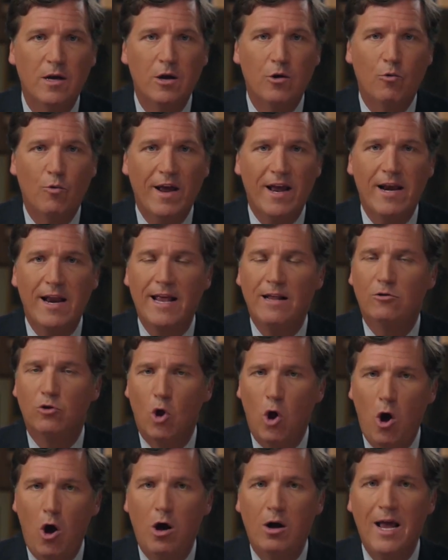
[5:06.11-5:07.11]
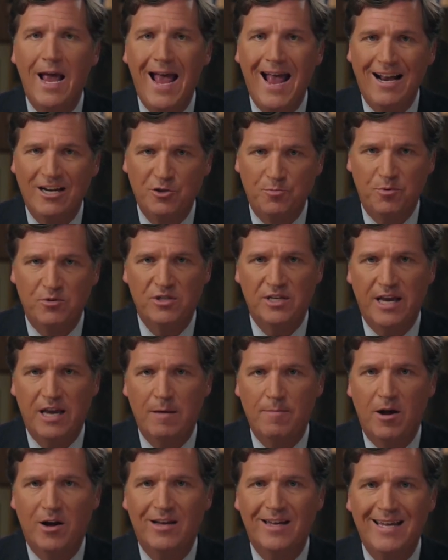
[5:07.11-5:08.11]
ran a long expose
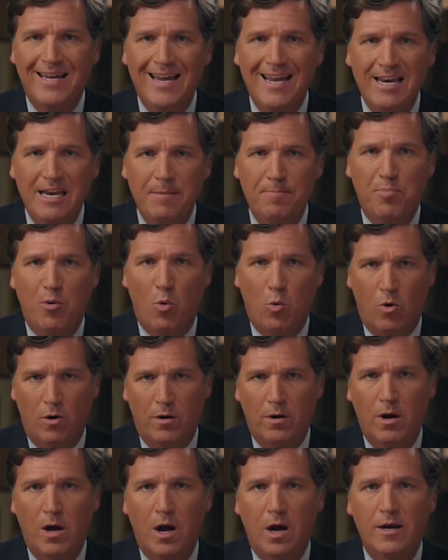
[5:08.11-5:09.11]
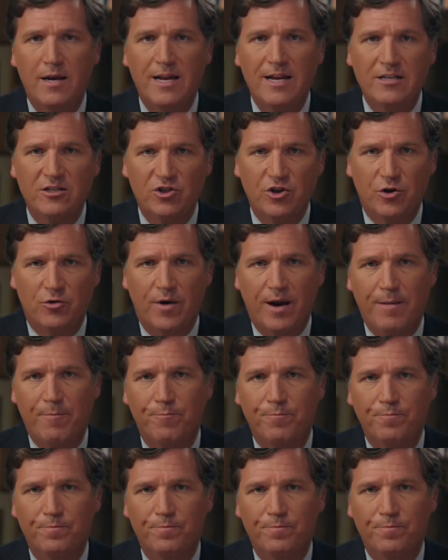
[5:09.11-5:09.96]
about kiddie porn on Instagram.